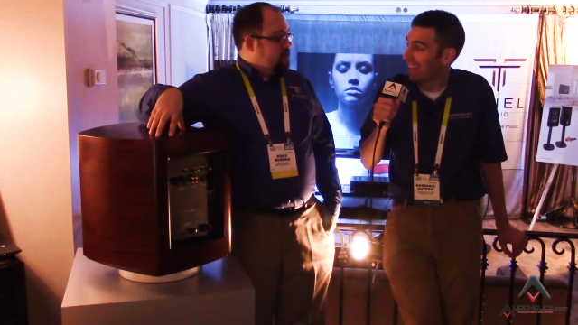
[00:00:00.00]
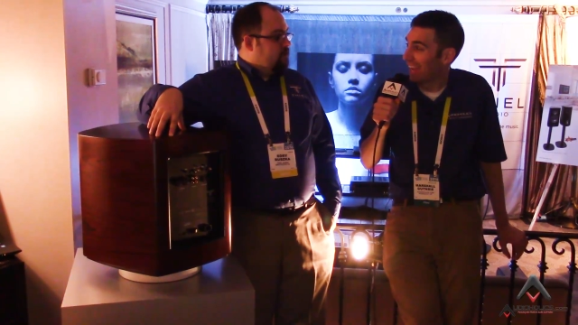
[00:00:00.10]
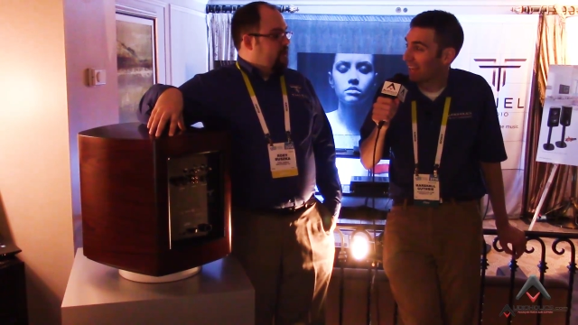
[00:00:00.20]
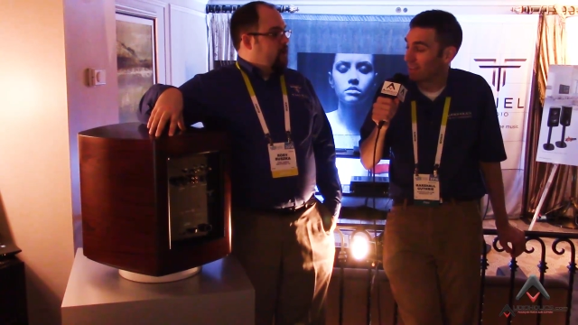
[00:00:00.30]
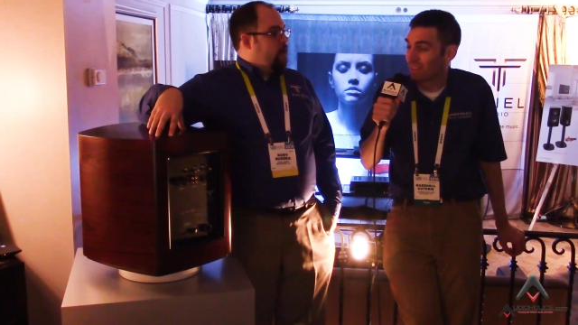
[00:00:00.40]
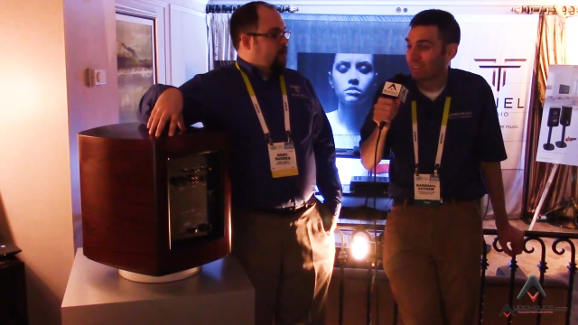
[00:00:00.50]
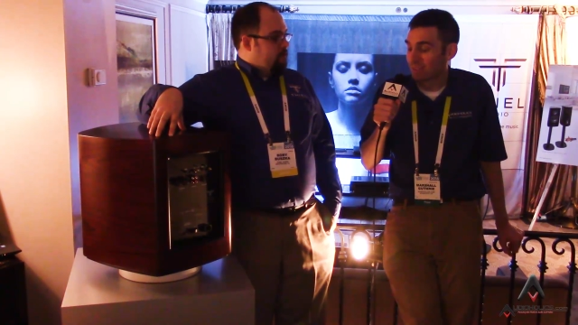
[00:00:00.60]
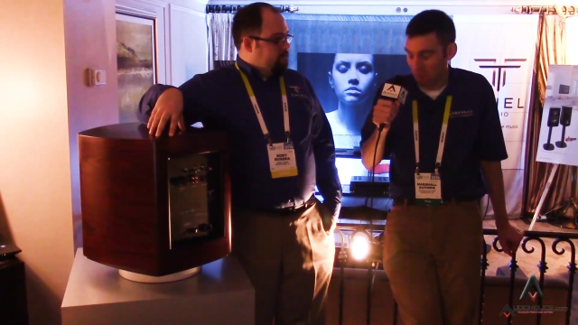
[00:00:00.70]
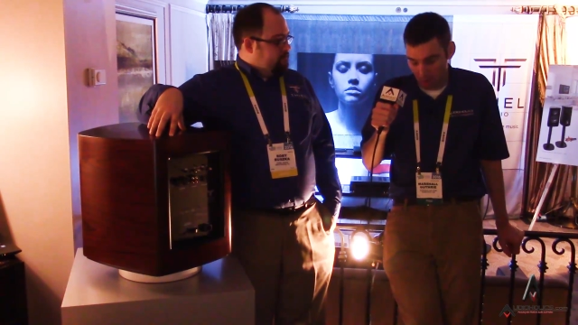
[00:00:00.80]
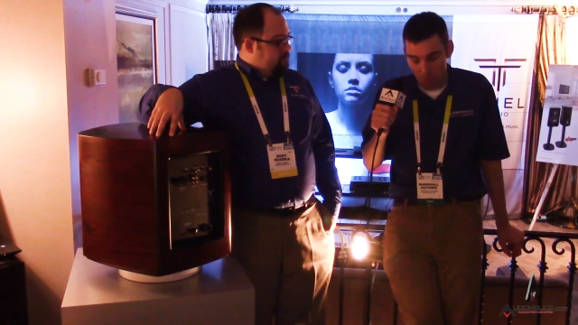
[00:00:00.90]
Speaker 1: And
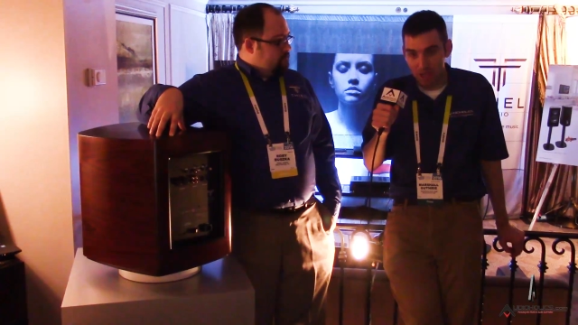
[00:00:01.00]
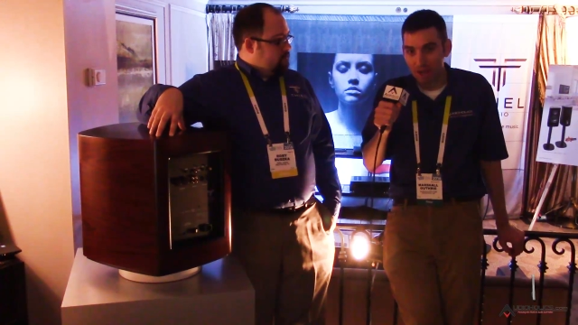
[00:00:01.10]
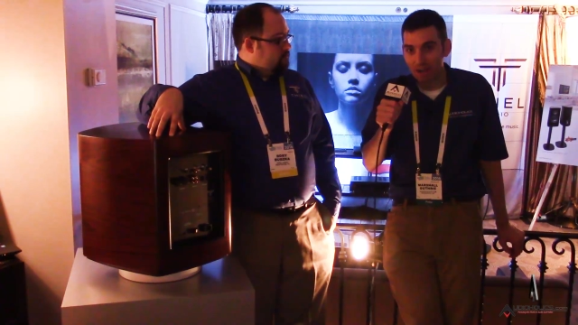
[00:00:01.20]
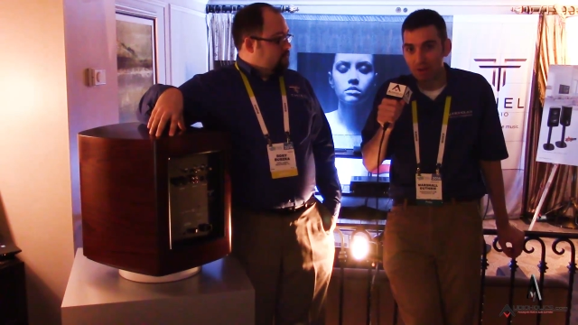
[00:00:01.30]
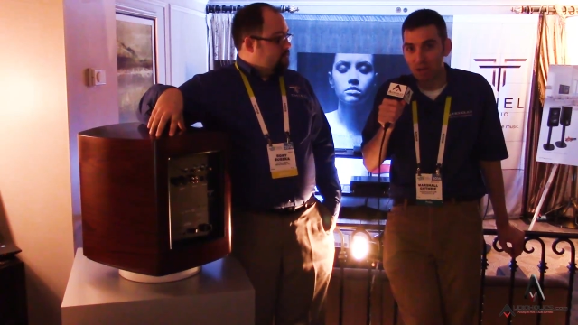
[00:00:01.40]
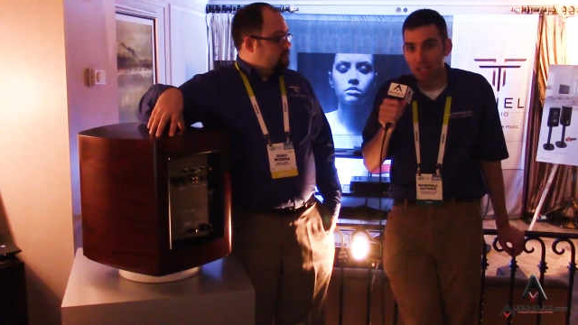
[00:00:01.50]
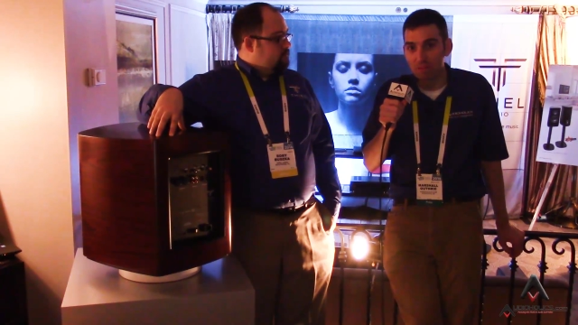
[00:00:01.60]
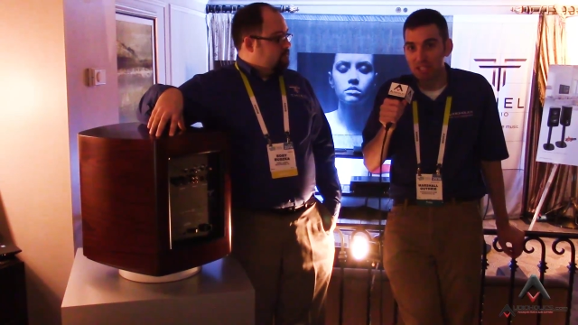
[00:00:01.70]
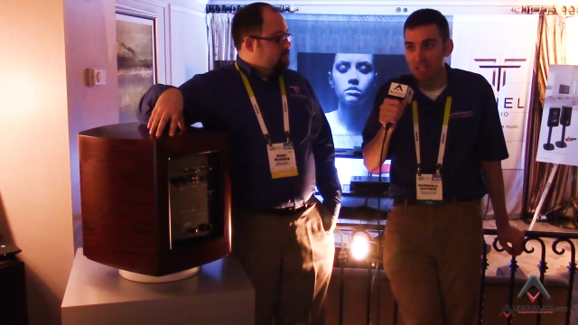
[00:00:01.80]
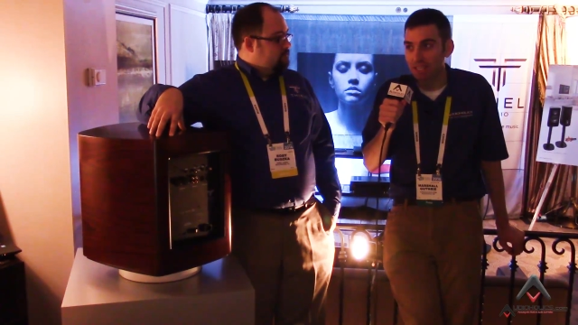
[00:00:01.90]
we are we're going to
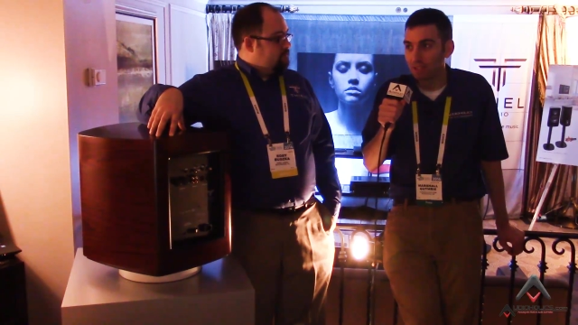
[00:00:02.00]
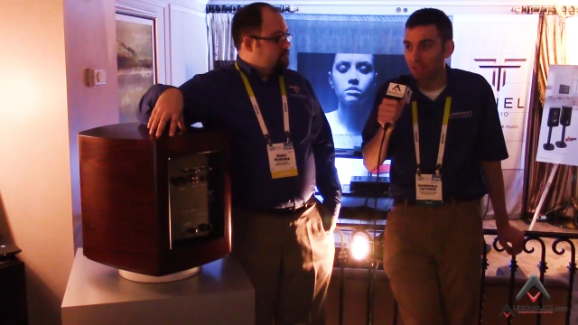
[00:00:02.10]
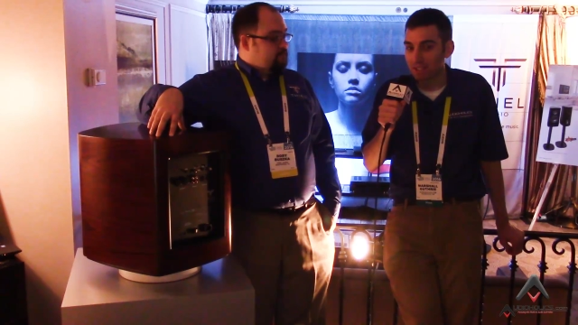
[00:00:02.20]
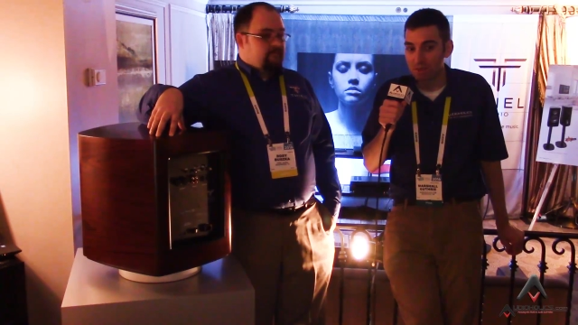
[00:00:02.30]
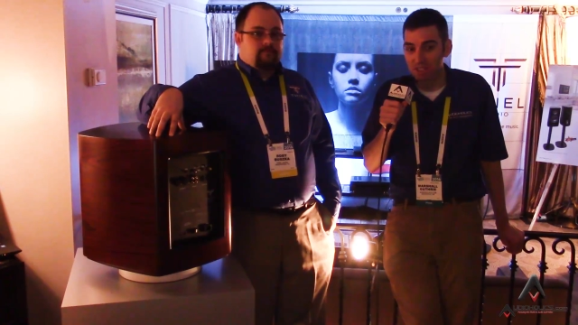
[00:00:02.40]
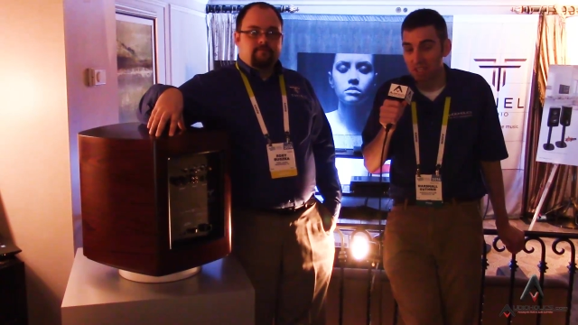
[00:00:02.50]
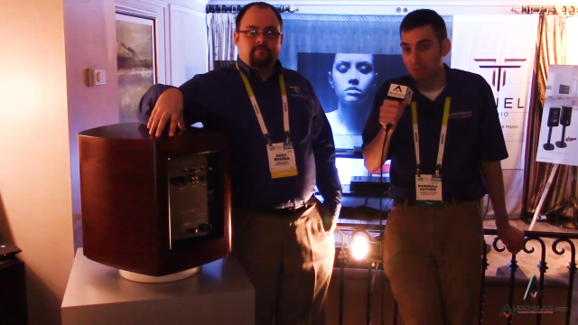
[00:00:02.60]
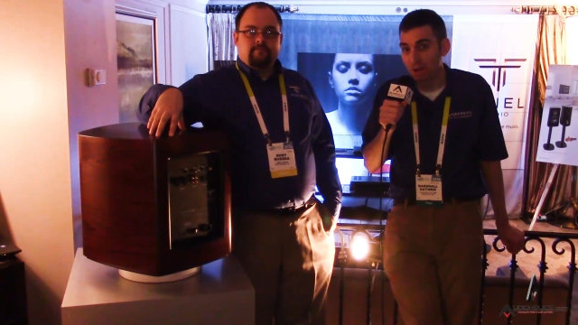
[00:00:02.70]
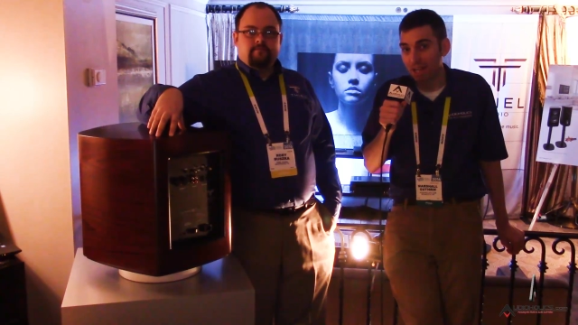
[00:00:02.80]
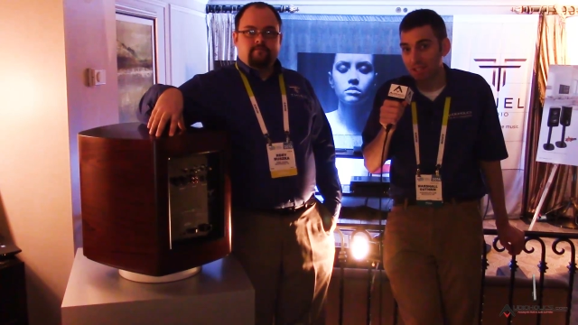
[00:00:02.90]
be taking a look at some of the other
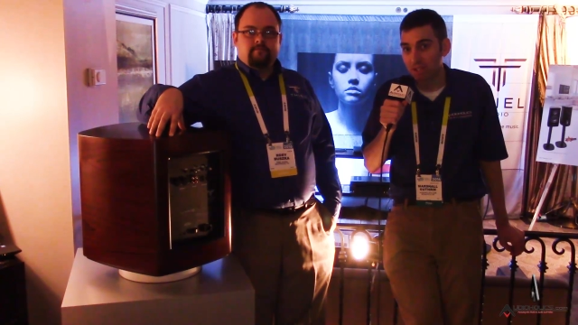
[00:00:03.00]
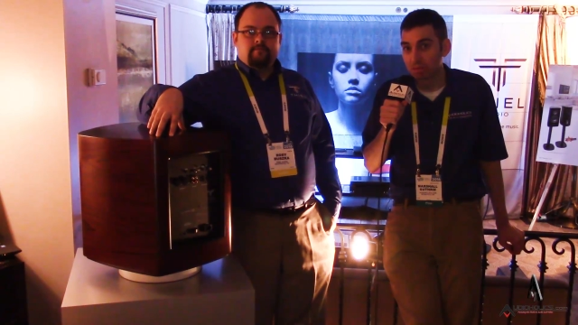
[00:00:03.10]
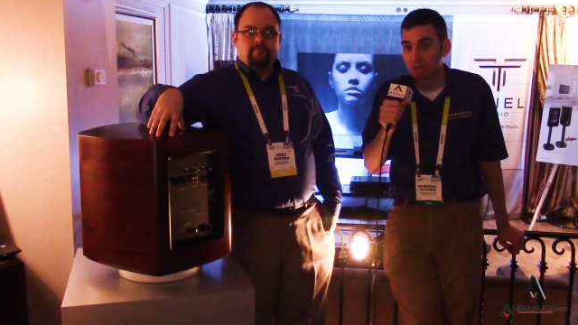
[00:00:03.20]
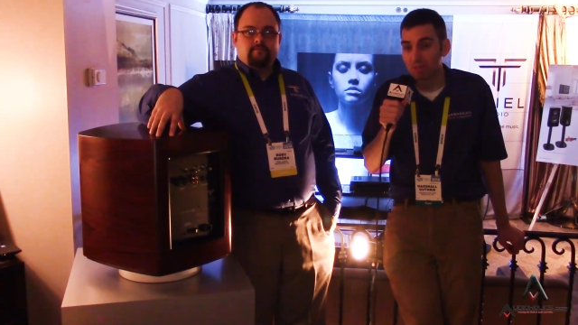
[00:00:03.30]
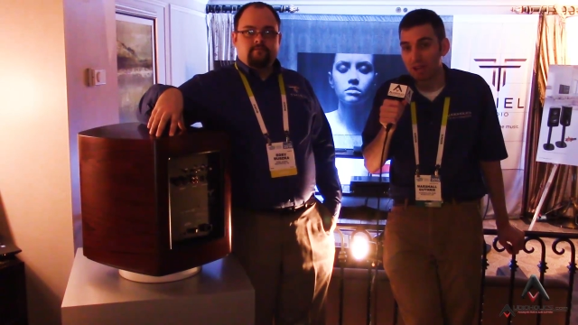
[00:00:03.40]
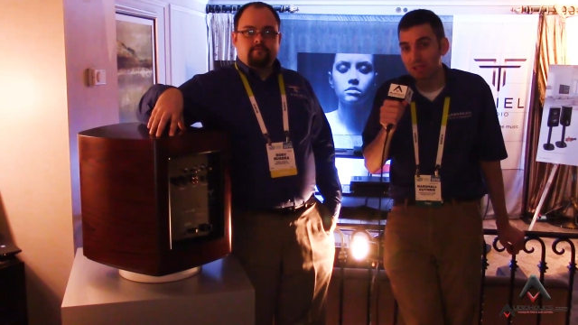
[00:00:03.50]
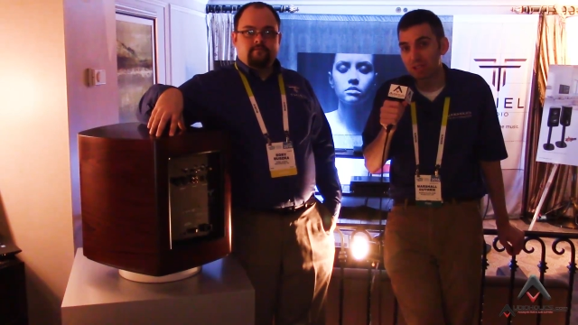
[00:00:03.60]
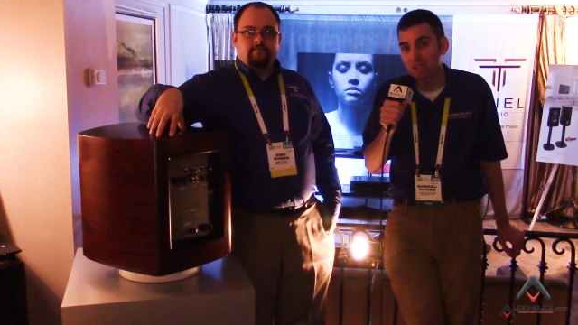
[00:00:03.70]
products in the room also.